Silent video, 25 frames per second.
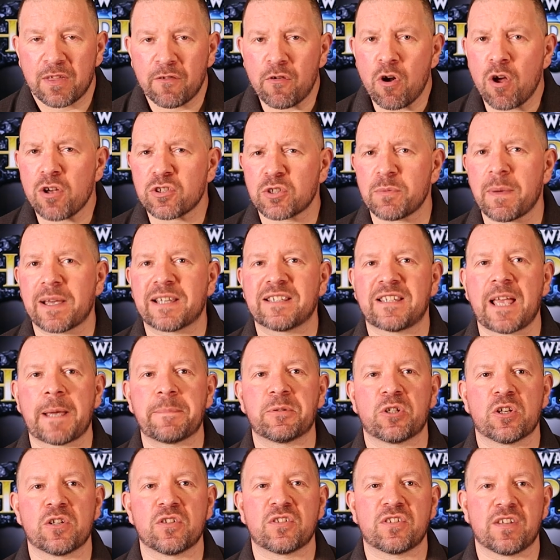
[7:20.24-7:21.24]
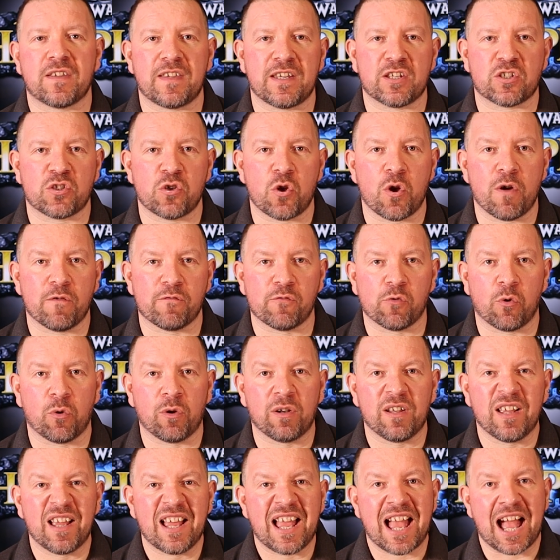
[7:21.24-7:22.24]
There are some exceptions to this nerve
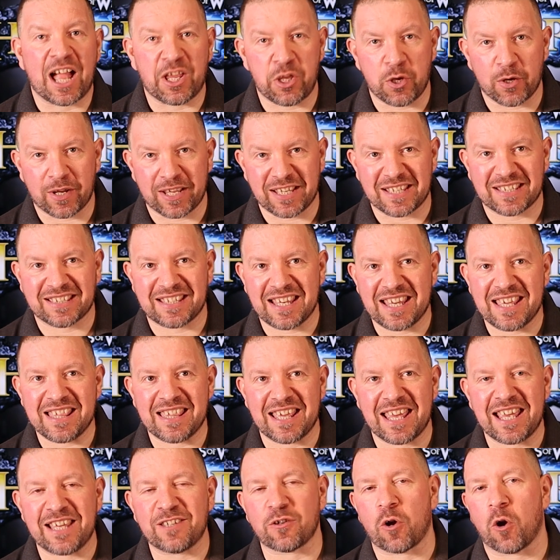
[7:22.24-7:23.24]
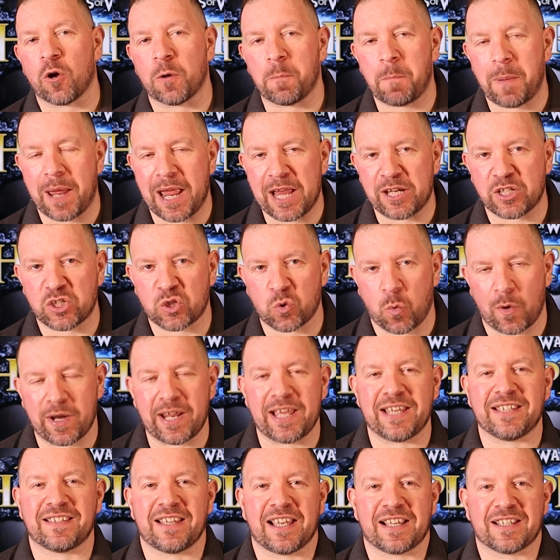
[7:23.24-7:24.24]
roll, and you can see these on page
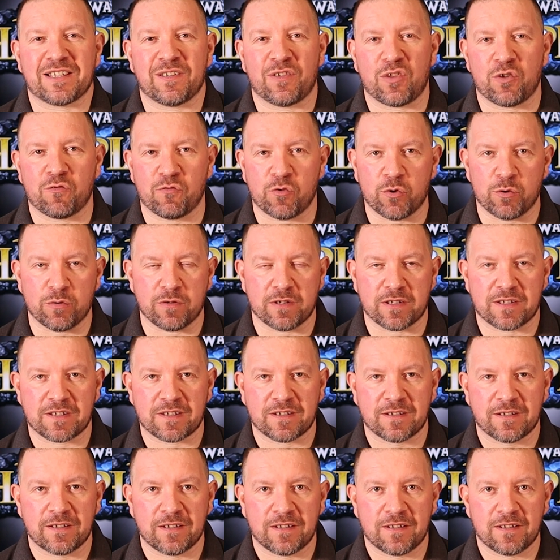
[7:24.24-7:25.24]
26 of the rules.